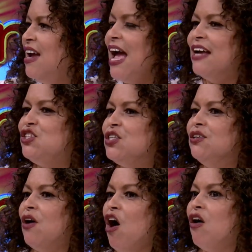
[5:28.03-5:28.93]
And
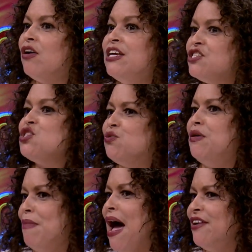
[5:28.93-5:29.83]
so our history
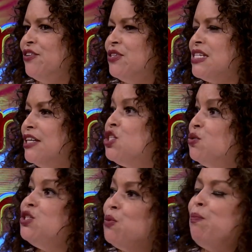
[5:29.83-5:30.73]
matters, and so
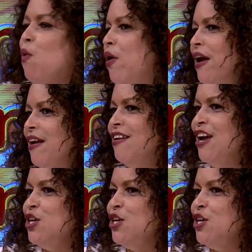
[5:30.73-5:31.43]
it's important